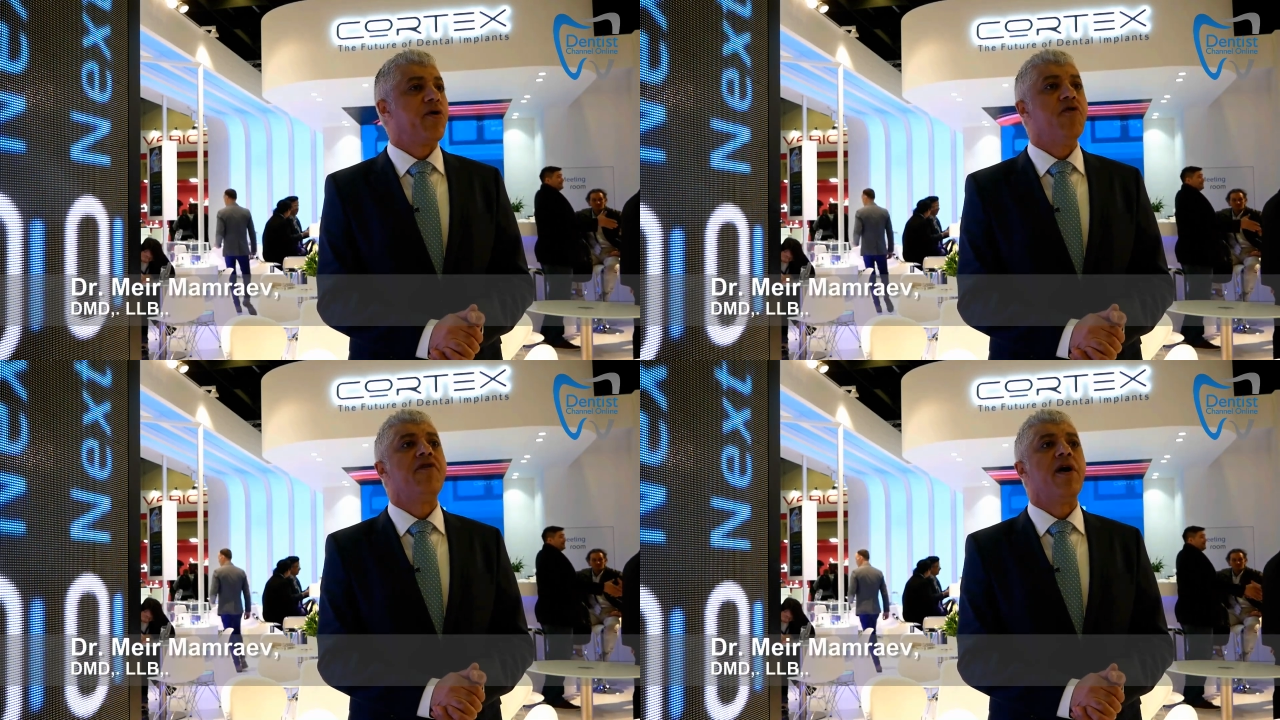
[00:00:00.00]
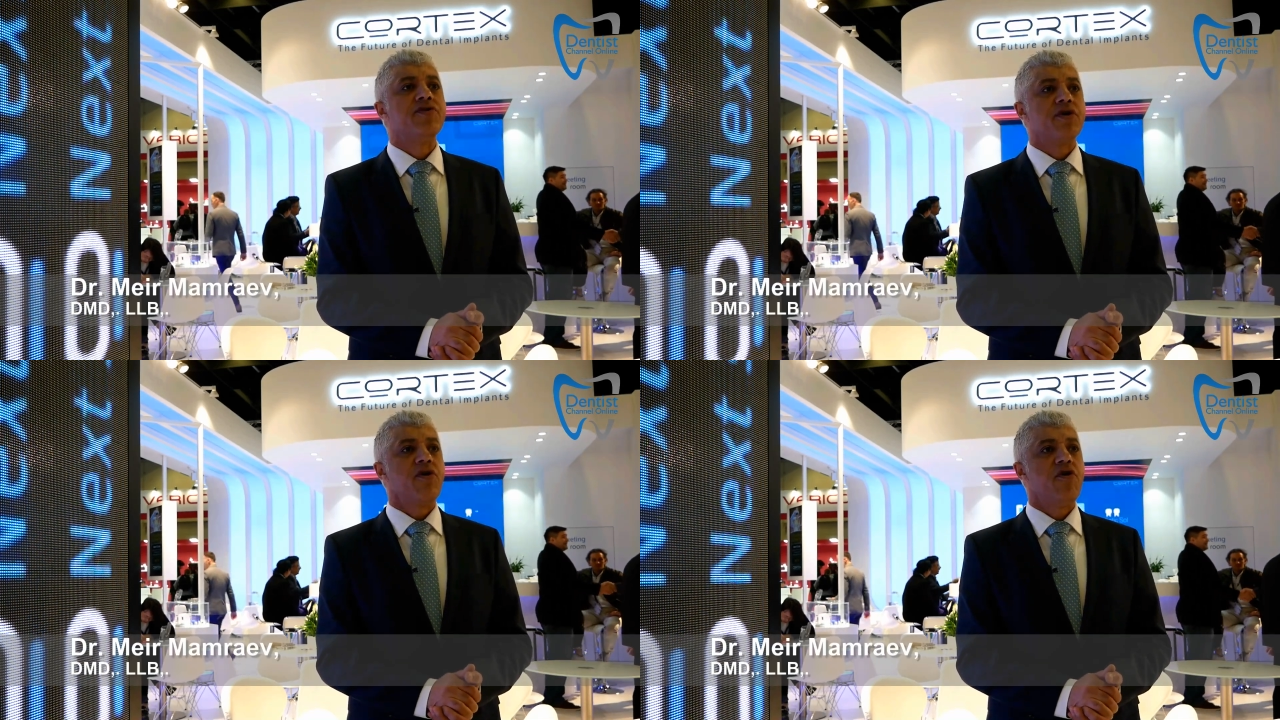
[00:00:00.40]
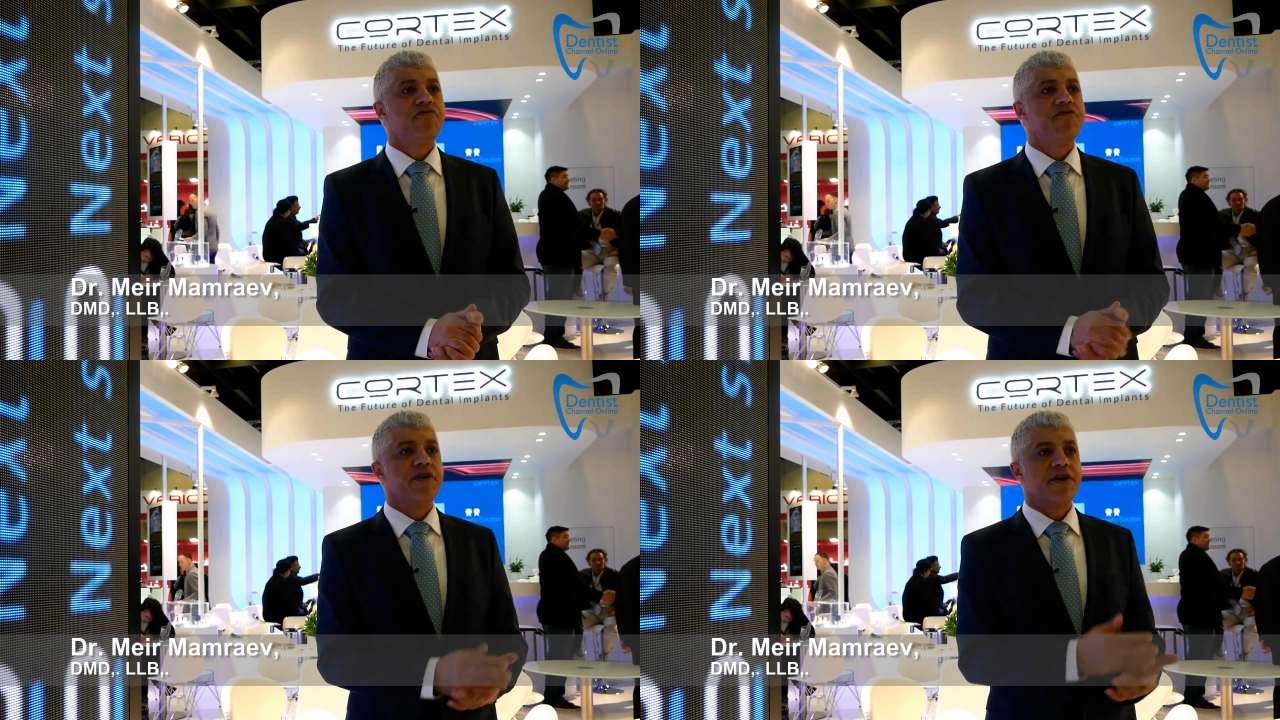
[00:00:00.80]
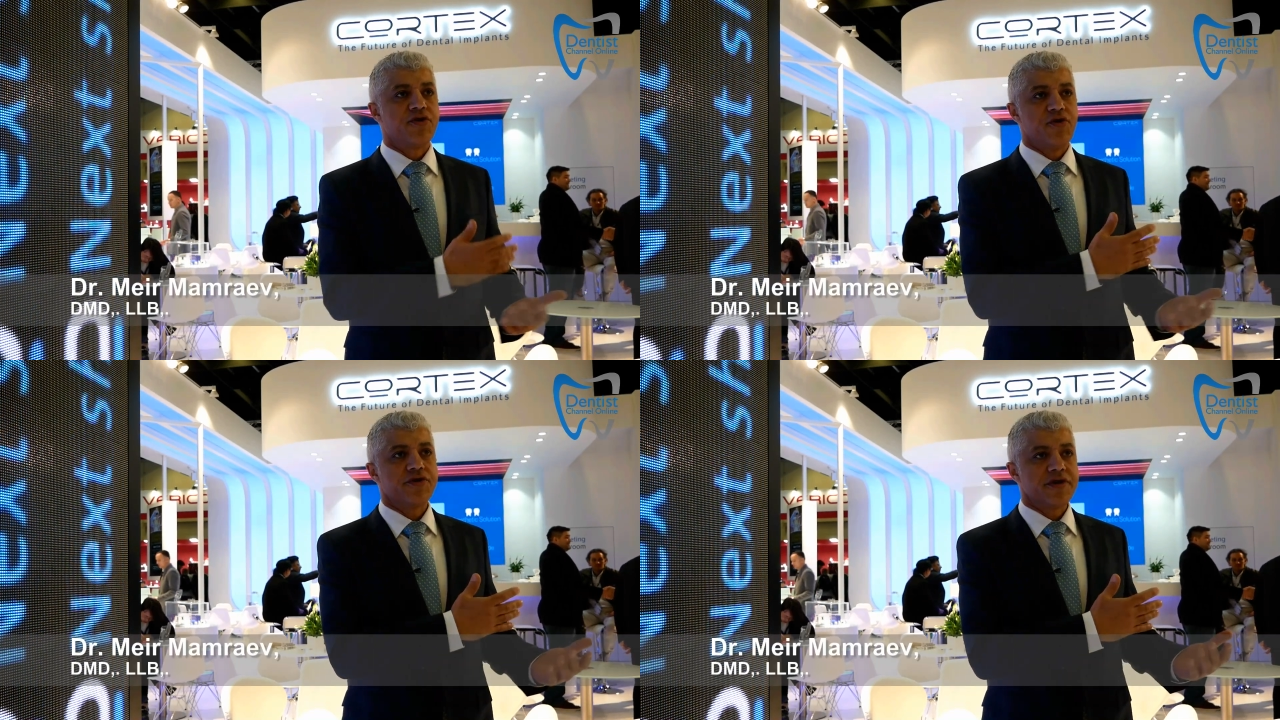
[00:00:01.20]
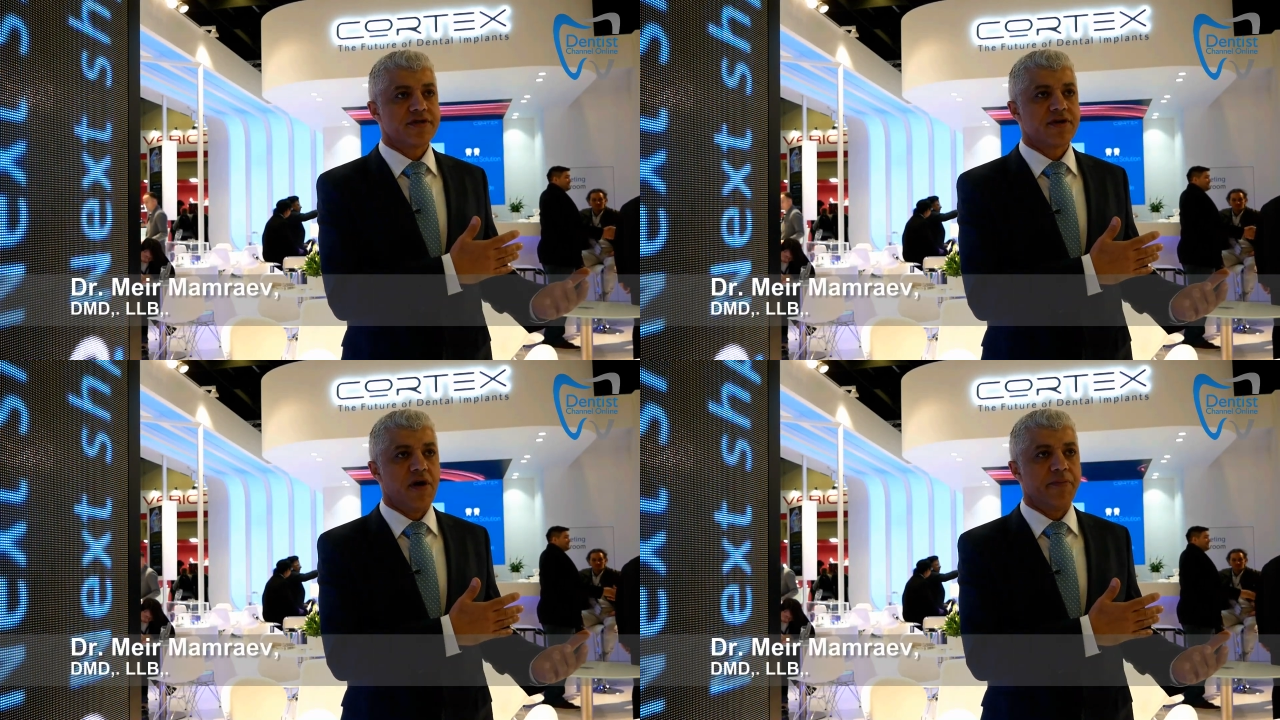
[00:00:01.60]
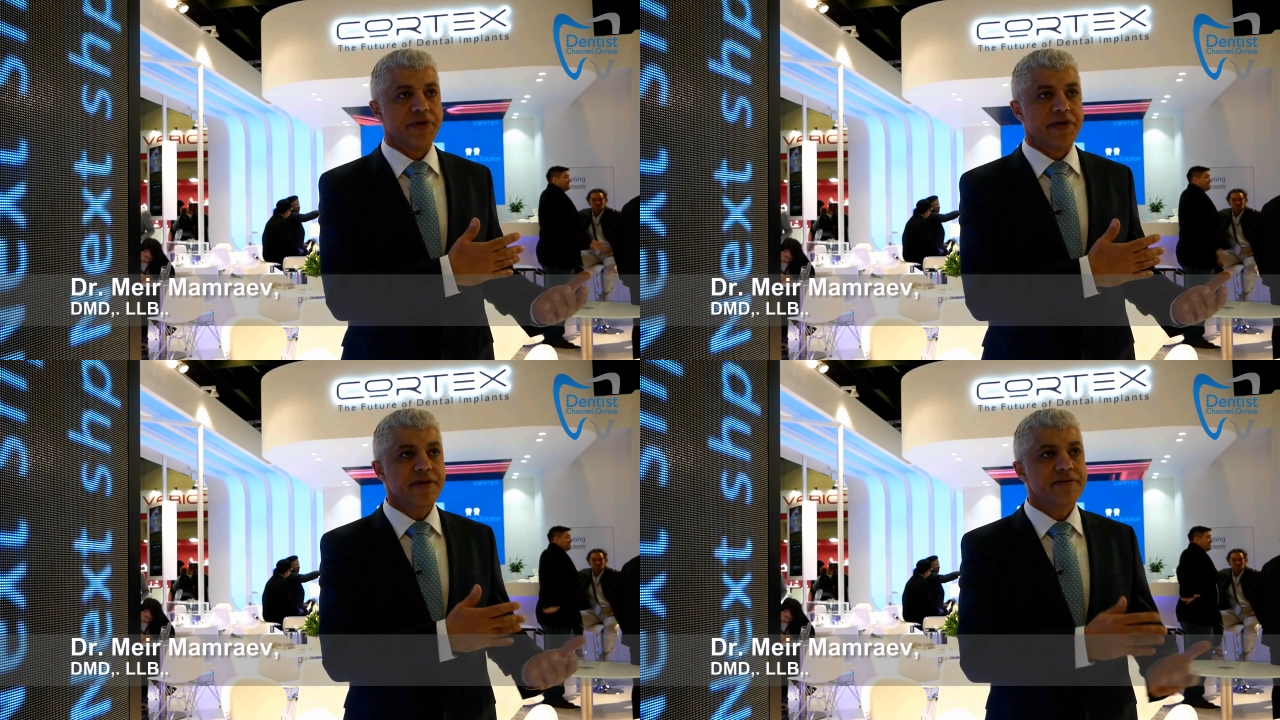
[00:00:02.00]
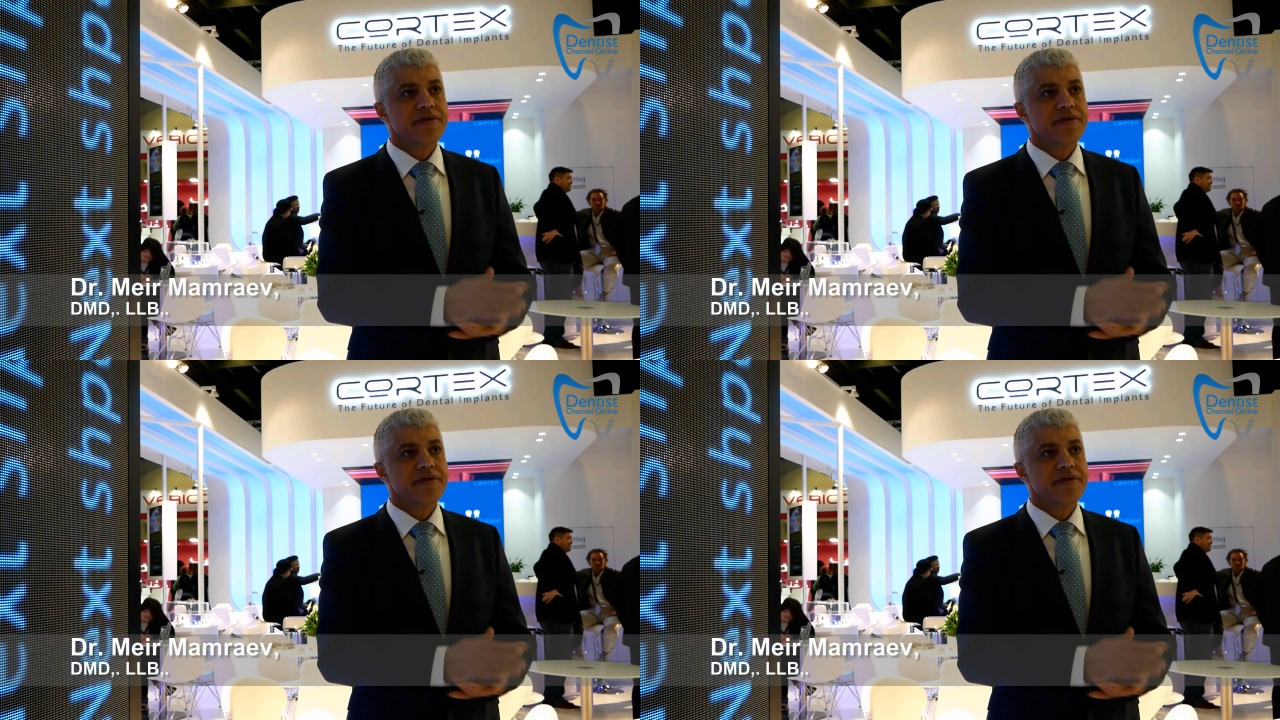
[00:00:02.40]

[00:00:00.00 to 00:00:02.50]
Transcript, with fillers: co-founder of uh, Cortex Company,